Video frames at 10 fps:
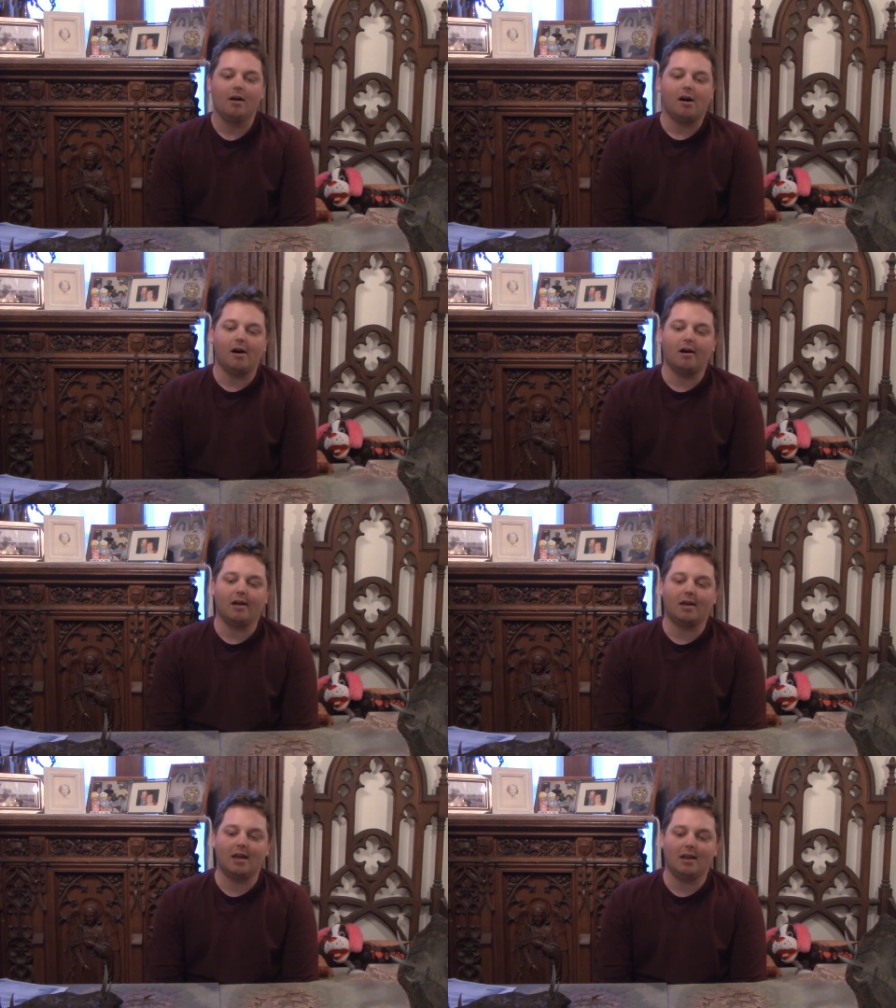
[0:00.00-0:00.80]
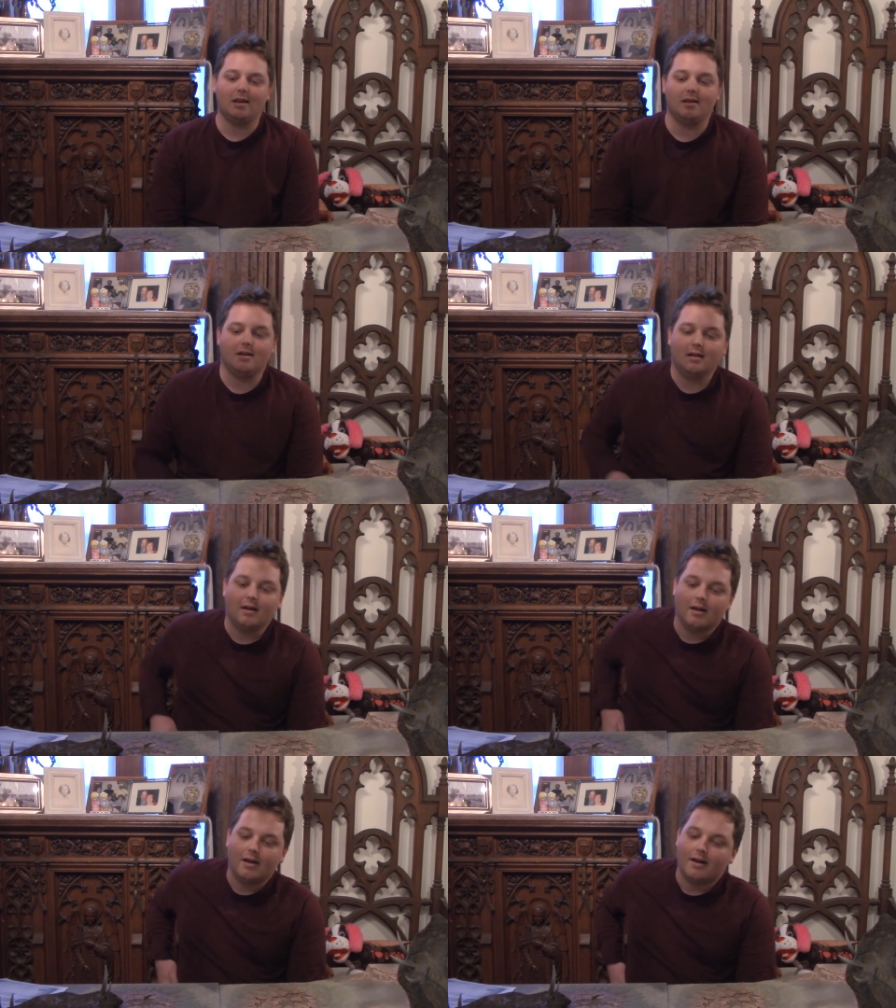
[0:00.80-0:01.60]

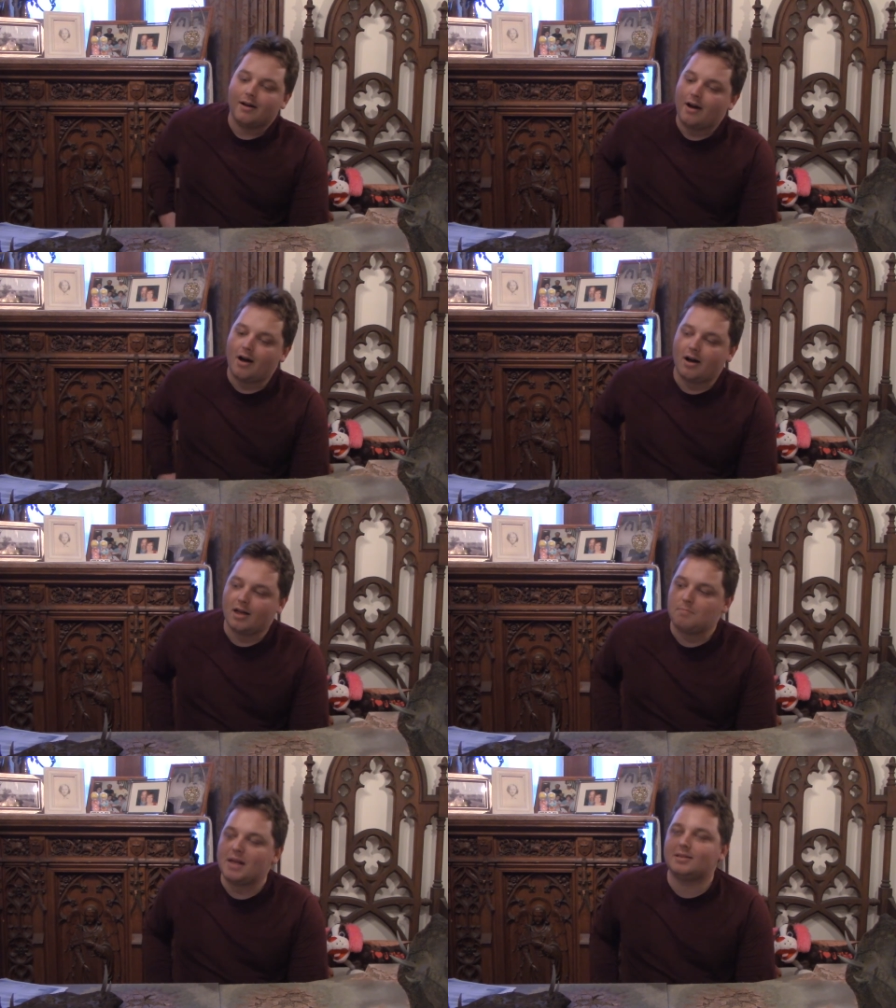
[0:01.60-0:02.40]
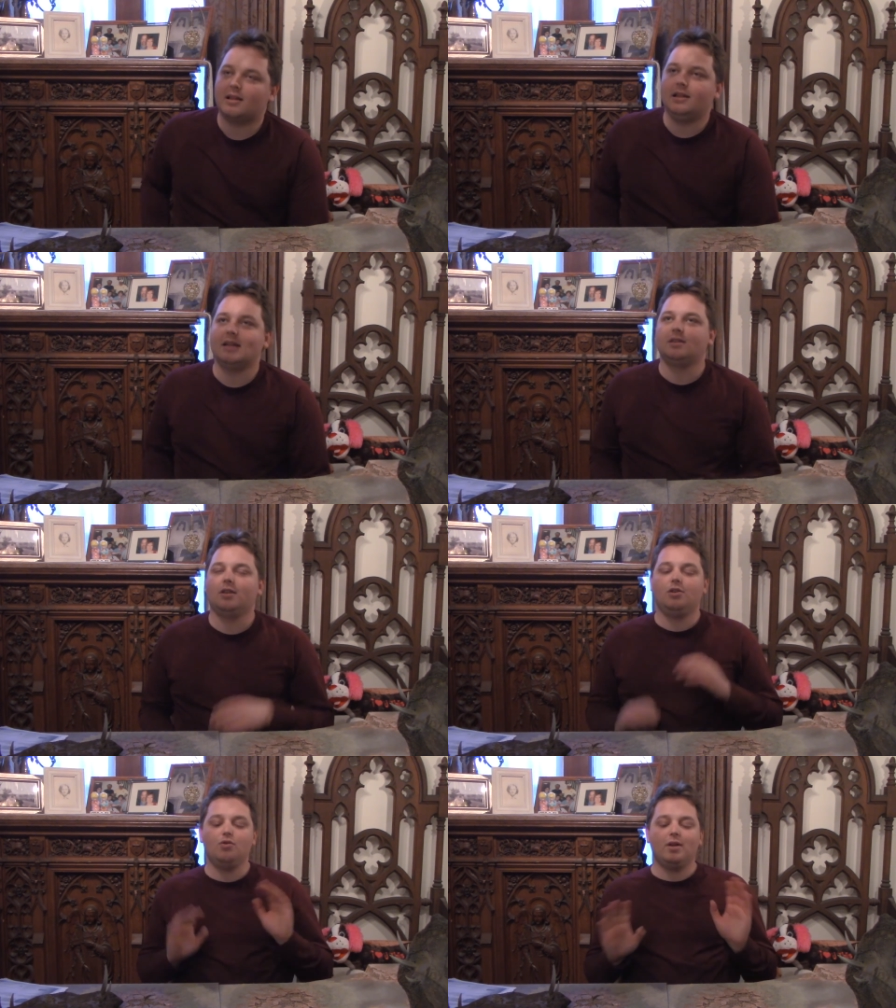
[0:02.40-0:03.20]
It basically lets a
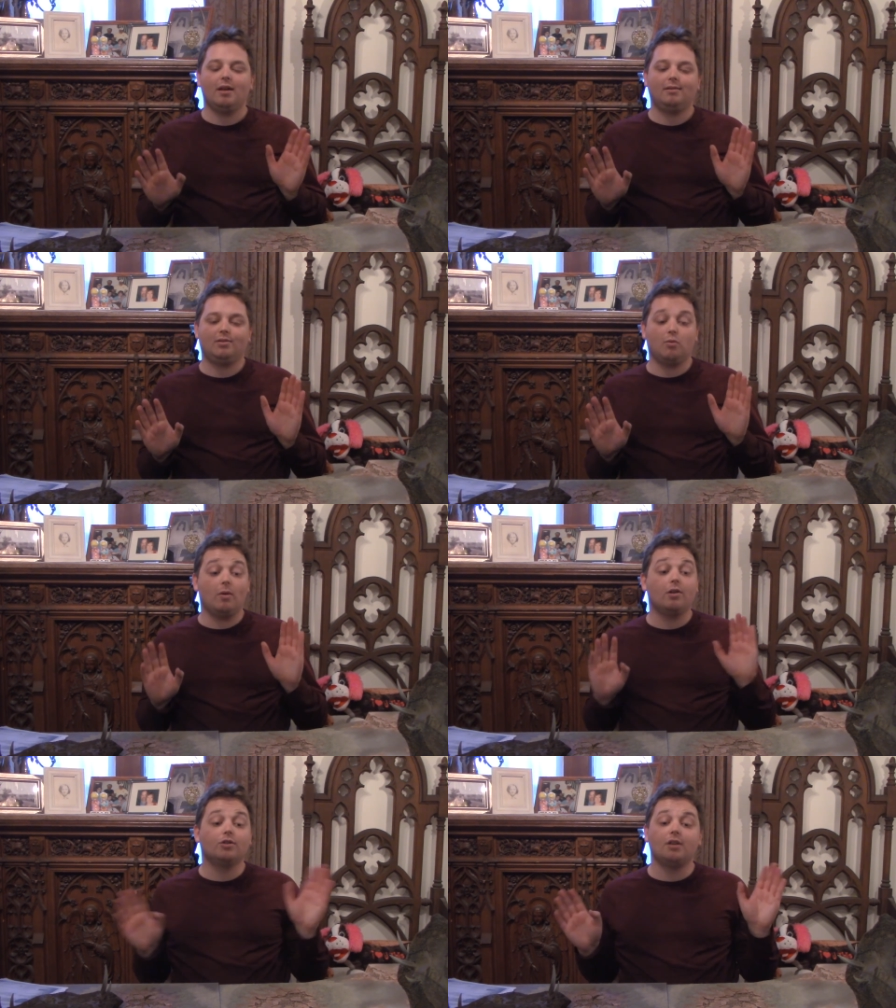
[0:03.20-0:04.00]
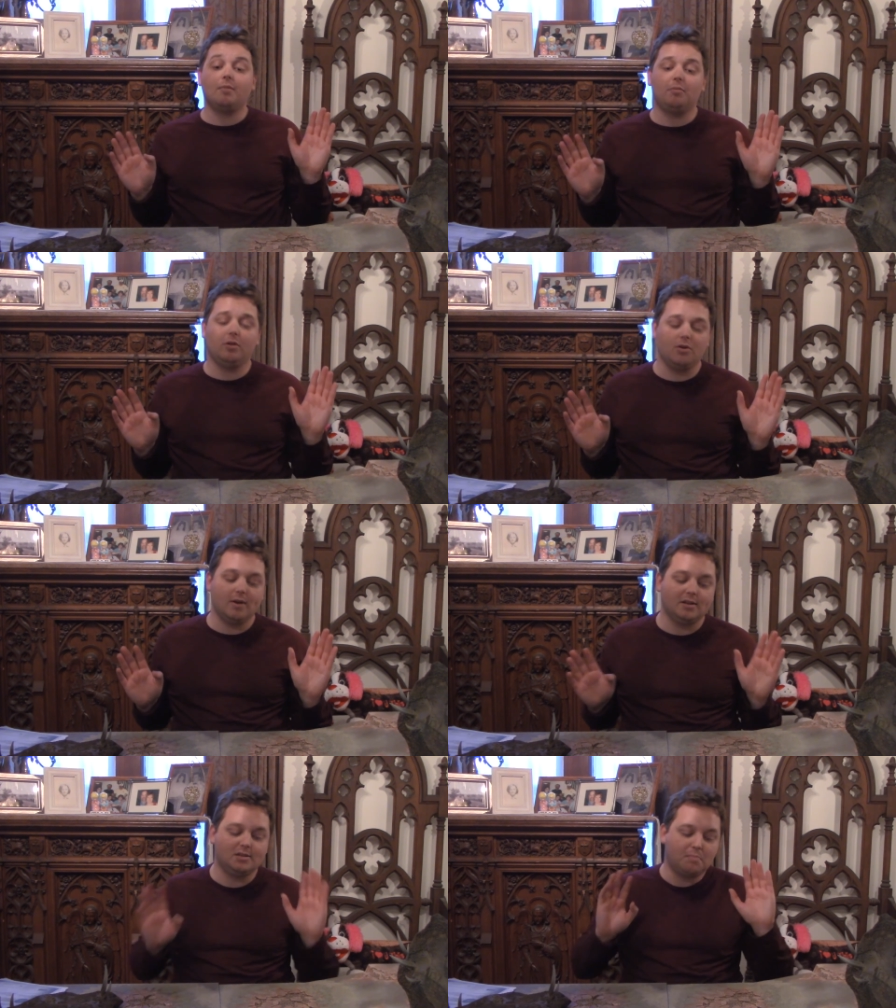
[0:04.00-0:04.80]
unit, one of your summonable
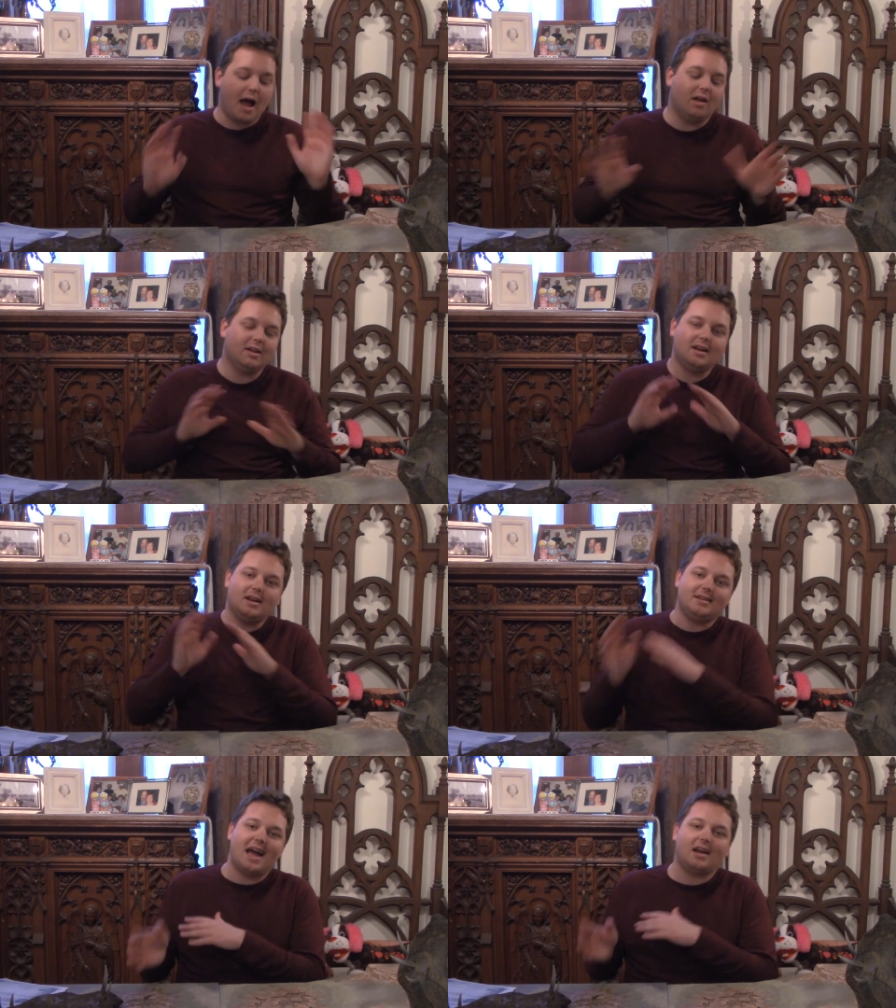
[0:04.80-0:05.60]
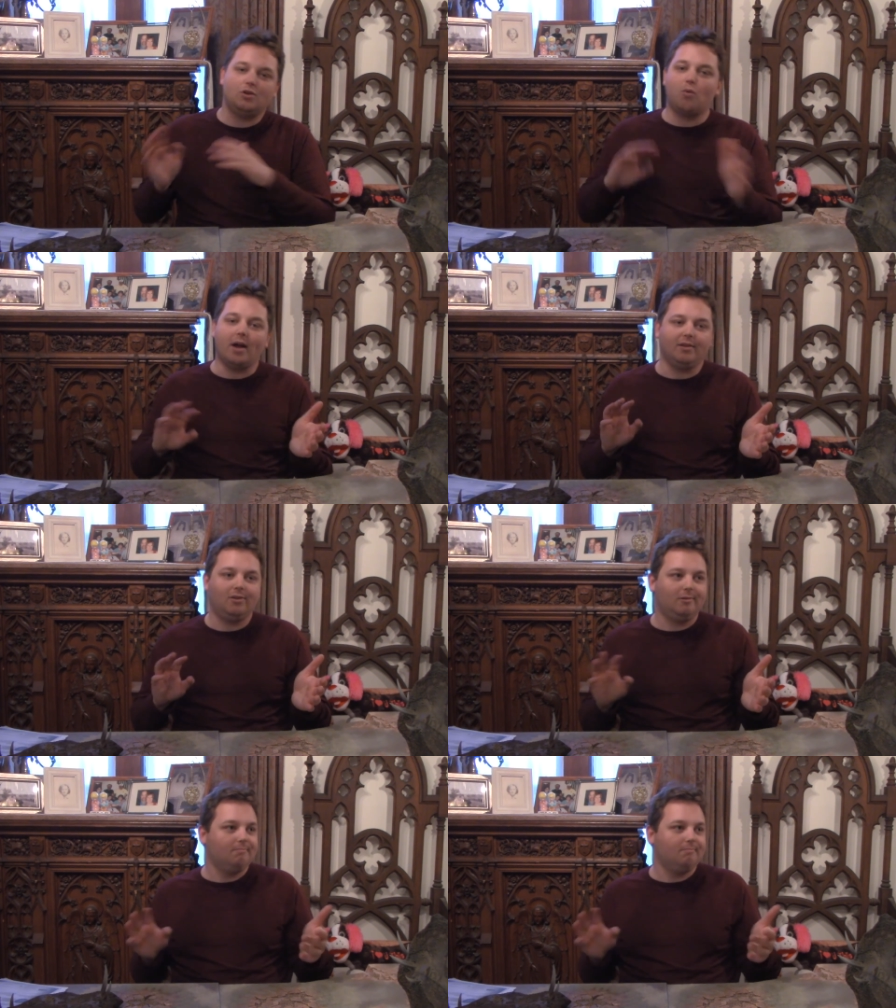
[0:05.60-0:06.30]
units, pile in and attack twice.